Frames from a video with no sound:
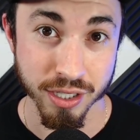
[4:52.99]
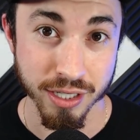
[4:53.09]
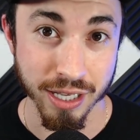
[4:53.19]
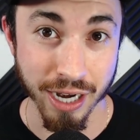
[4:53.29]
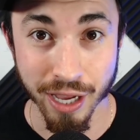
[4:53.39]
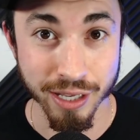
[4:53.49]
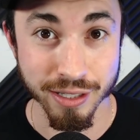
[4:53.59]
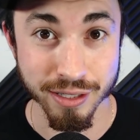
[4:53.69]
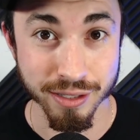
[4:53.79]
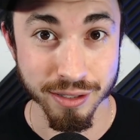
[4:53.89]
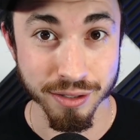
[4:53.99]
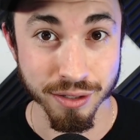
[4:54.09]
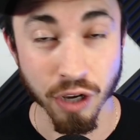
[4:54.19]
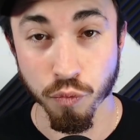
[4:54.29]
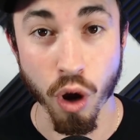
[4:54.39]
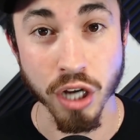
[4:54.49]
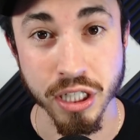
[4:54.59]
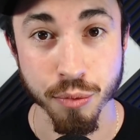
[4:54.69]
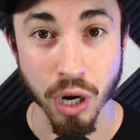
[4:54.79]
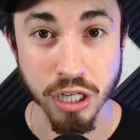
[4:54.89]
and I love watching
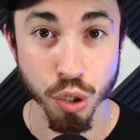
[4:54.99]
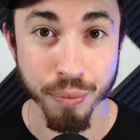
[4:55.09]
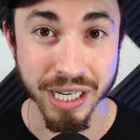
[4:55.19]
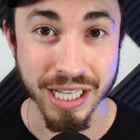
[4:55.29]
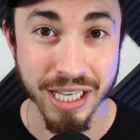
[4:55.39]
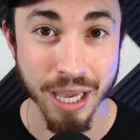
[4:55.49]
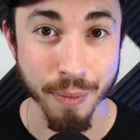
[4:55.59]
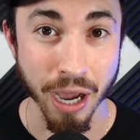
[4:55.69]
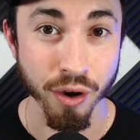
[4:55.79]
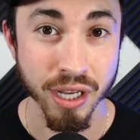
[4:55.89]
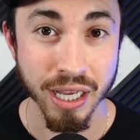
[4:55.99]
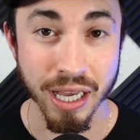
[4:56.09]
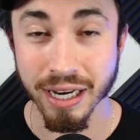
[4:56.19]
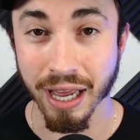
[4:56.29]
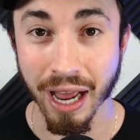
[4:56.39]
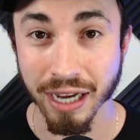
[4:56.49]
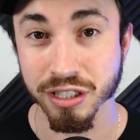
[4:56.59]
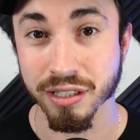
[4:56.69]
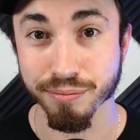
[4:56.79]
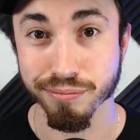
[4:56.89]
him wrestle, but he came out and
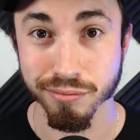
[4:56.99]
actually